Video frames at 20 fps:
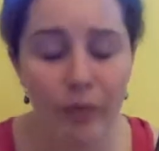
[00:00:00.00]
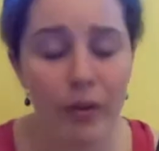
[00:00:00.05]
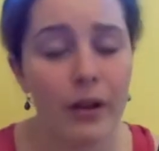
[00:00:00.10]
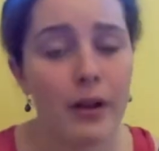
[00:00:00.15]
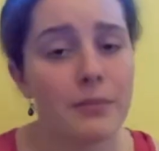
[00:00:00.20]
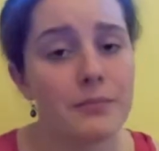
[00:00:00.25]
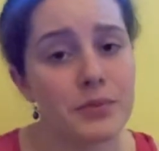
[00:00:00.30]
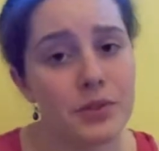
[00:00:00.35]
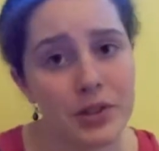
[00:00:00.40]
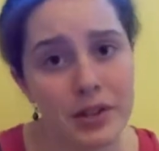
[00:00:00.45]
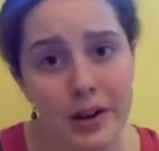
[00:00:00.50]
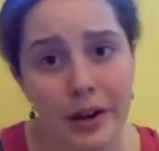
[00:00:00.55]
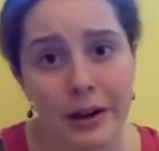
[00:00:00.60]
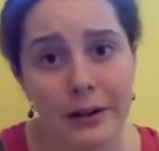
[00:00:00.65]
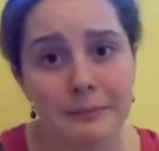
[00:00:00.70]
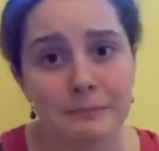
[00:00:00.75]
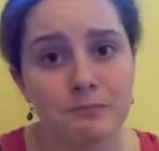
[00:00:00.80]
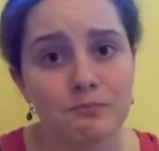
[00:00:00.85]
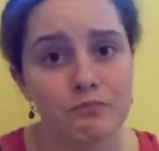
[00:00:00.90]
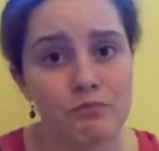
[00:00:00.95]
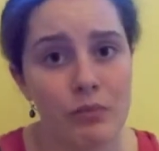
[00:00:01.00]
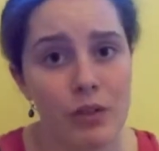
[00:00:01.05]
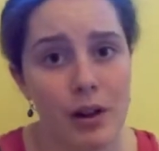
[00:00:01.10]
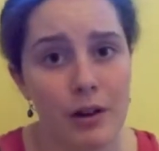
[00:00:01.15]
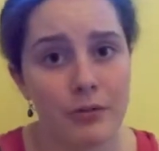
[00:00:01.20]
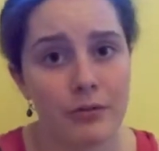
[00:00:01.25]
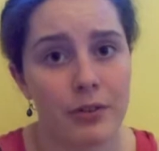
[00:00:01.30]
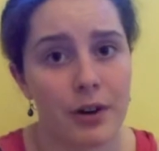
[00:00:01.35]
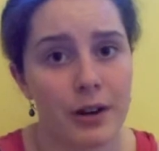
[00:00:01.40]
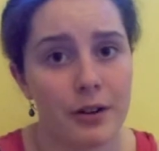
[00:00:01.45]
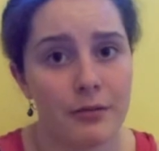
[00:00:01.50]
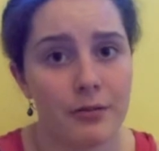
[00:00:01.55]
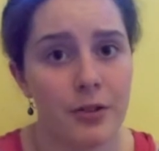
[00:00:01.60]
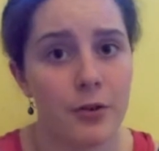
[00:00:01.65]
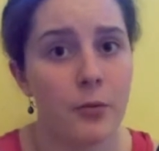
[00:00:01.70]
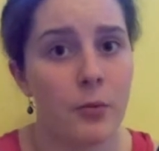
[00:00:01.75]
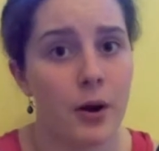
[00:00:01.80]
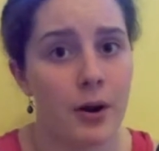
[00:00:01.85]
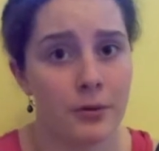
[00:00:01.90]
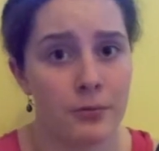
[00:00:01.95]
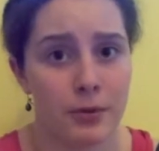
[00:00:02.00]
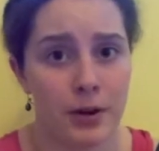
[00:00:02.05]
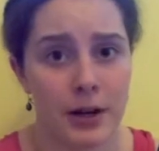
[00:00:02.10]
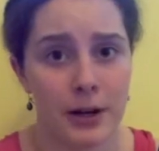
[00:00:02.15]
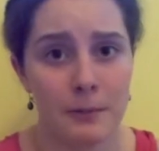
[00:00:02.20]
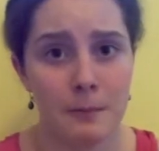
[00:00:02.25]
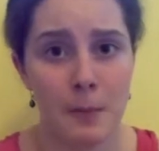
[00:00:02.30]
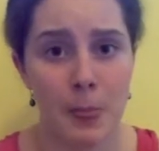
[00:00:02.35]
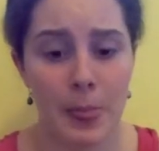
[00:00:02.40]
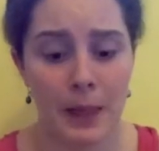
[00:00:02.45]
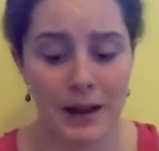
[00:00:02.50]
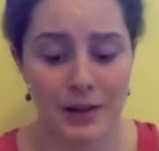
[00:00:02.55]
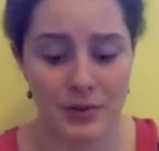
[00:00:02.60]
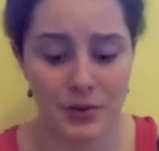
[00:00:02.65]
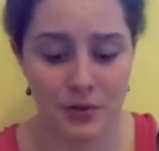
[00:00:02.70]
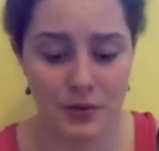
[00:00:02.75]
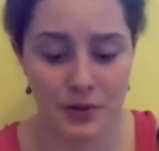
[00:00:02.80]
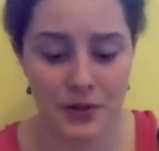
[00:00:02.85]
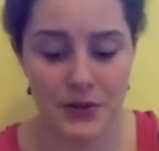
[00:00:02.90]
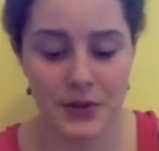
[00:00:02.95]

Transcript: I'm sitting in front of the One Ring, as you can